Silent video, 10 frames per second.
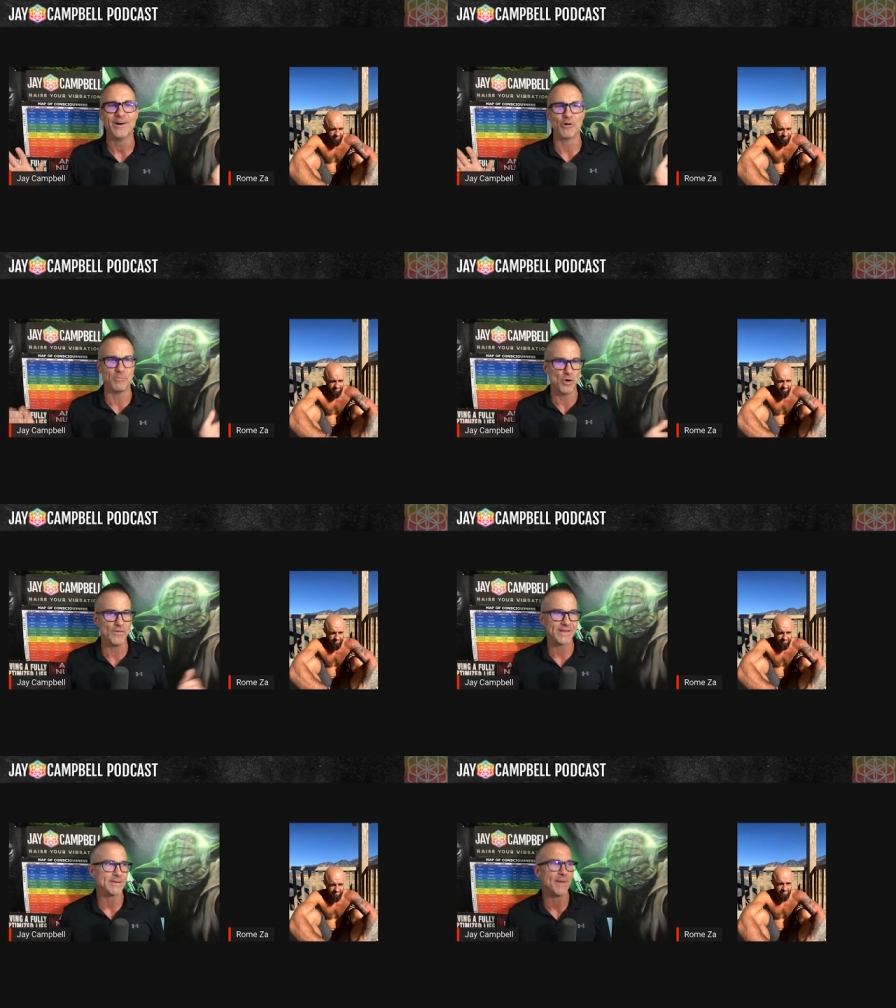We're
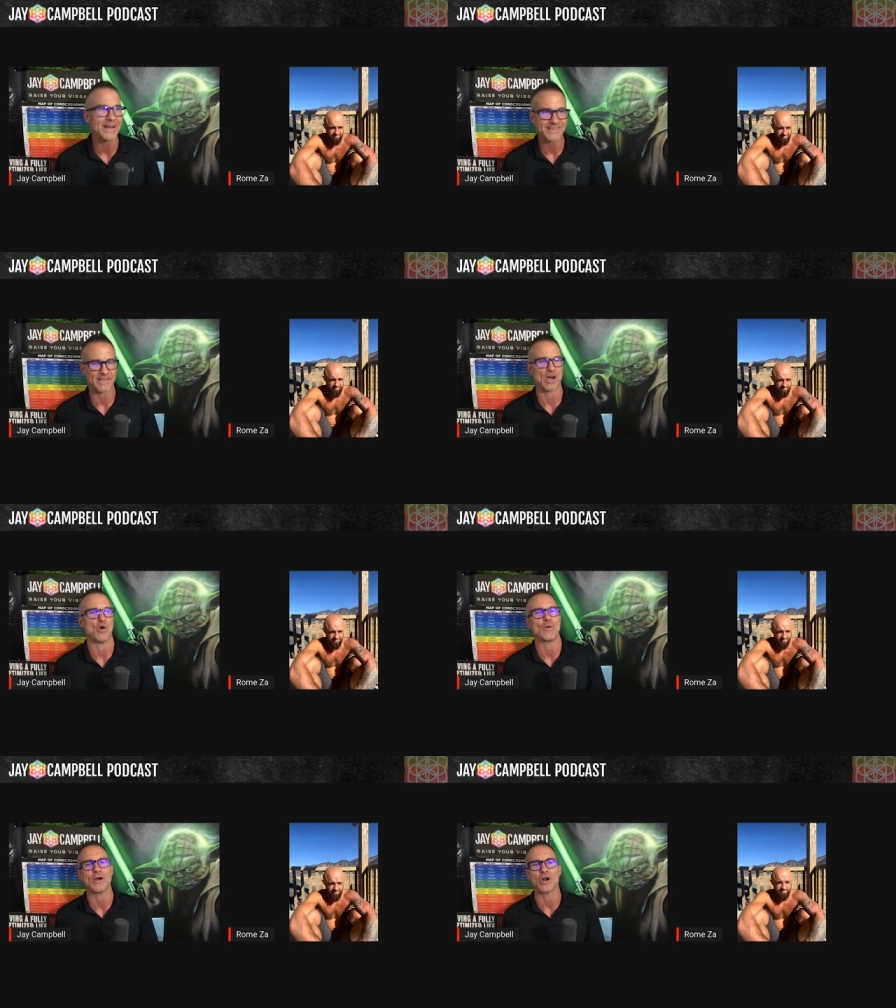moving to Mexico.
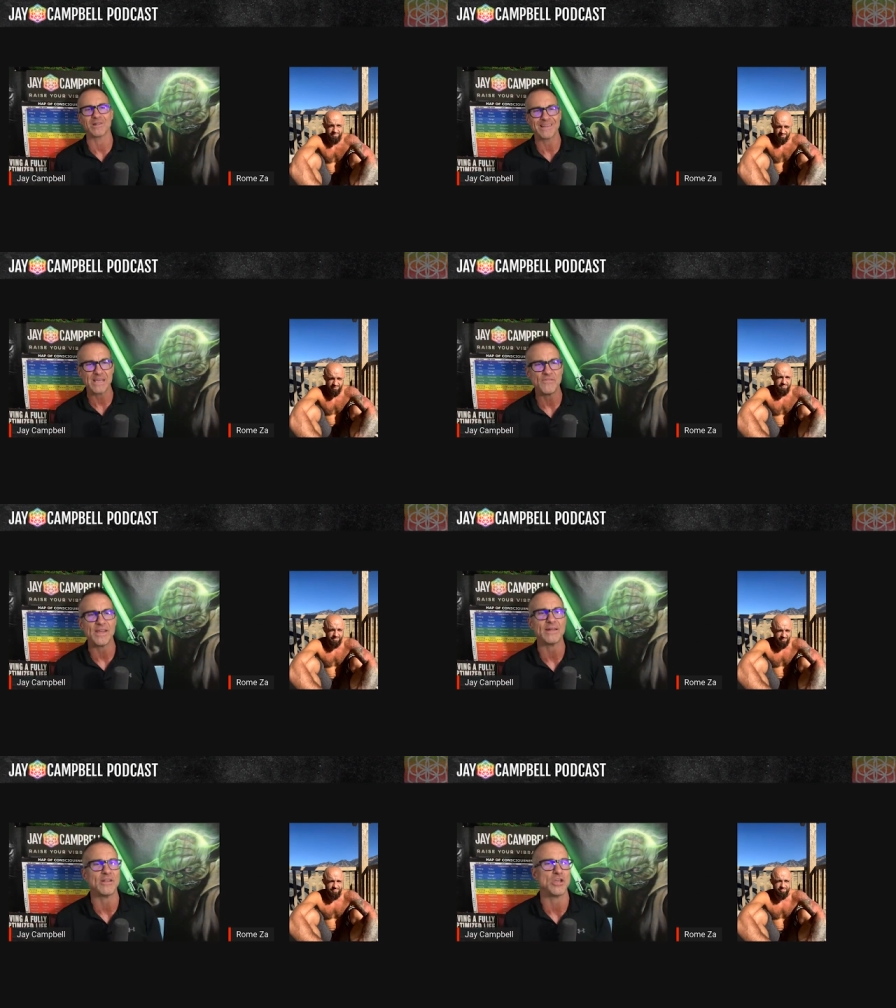We are
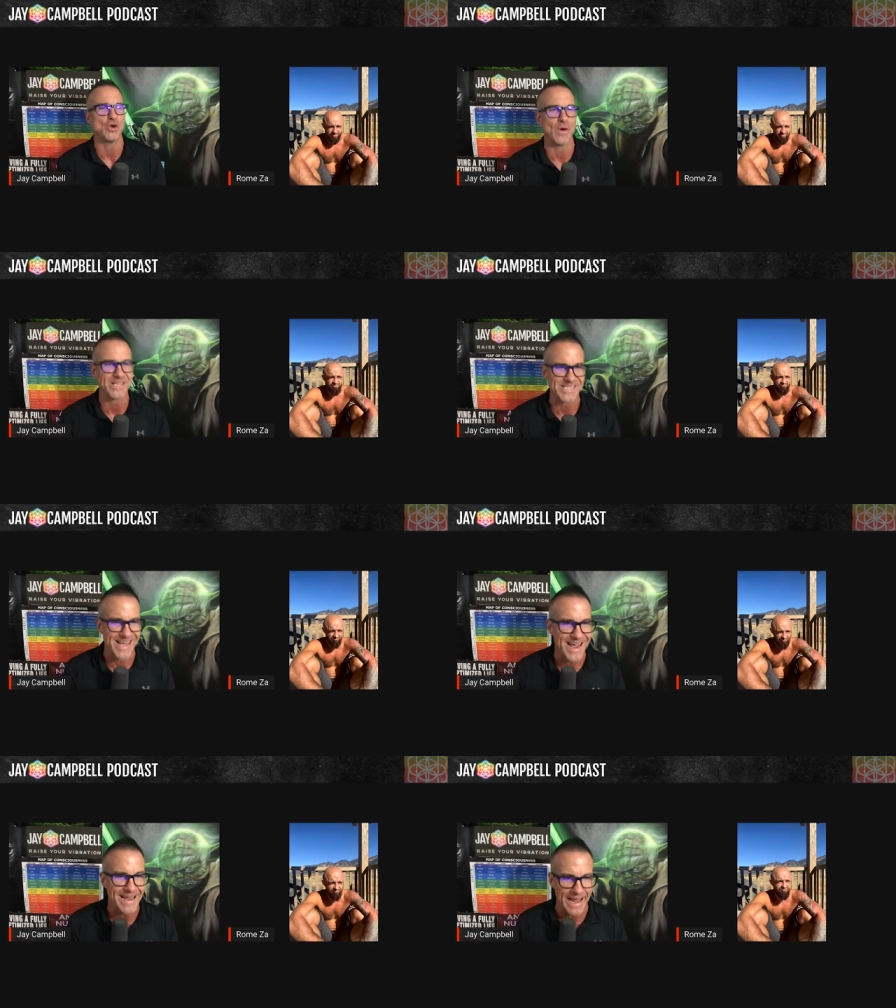leaving the
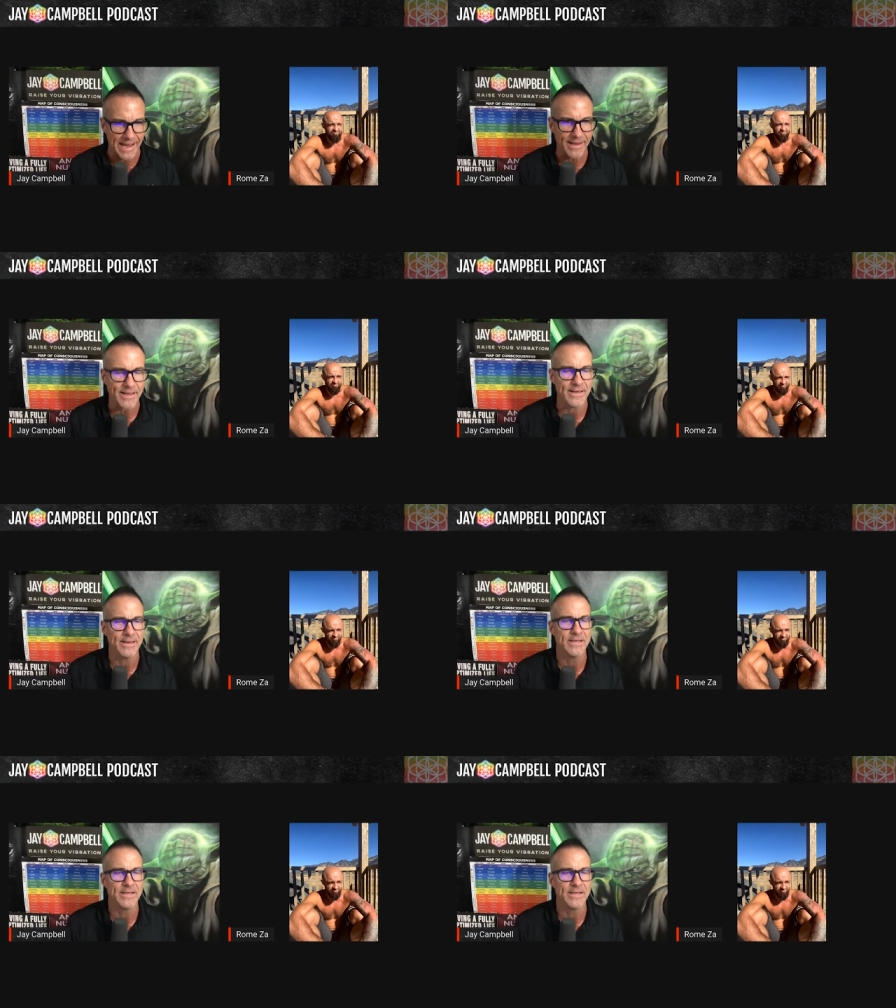USA Inc.